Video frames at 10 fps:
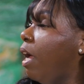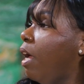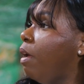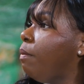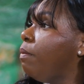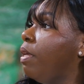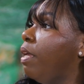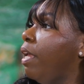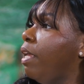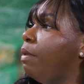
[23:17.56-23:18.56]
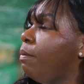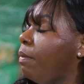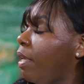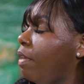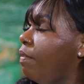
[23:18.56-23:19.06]
and
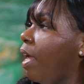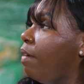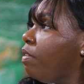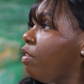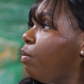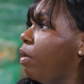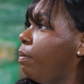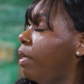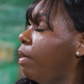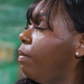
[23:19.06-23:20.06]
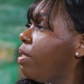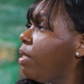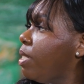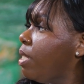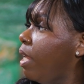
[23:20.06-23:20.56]
even having someone being able to
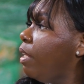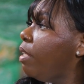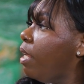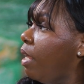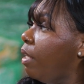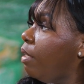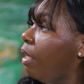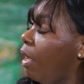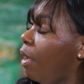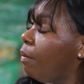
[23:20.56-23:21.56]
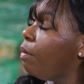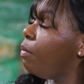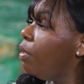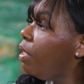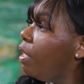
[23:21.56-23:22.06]
listen and
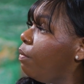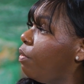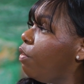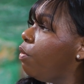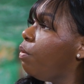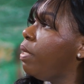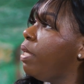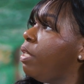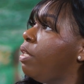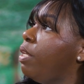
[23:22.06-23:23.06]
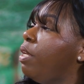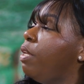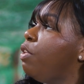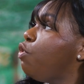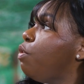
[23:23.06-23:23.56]
communicate with you in
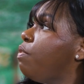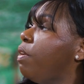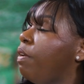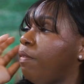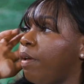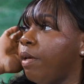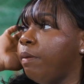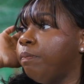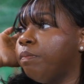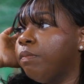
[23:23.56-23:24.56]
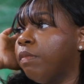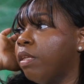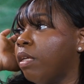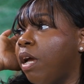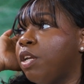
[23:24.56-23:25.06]
terms of
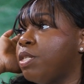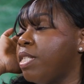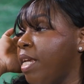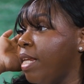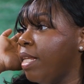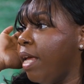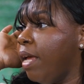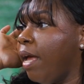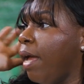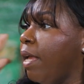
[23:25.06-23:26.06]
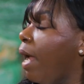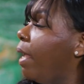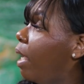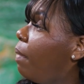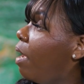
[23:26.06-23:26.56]
understanding that
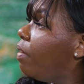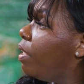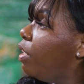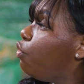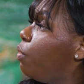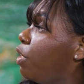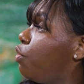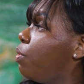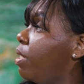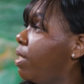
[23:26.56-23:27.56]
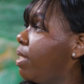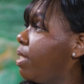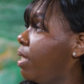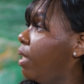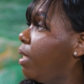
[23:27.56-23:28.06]
I am having an issue and I do need to
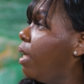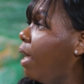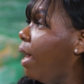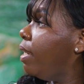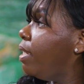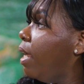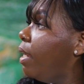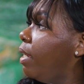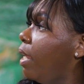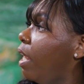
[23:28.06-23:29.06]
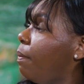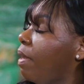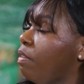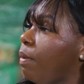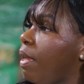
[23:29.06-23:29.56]
seek, I need help,
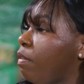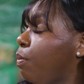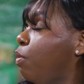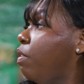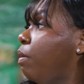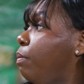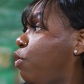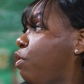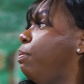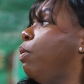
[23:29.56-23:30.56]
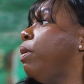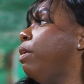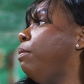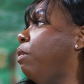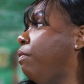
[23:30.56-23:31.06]
as opposed to just blowing
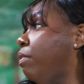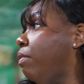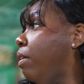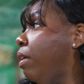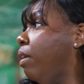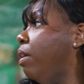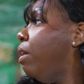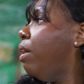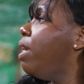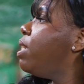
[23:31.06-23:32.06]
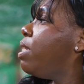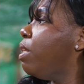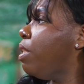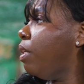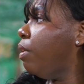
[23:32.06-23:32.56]
them off and saying, it's
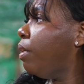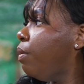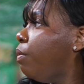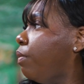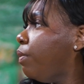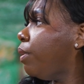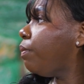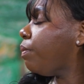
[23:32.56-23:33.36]
nothing, you'll get over it.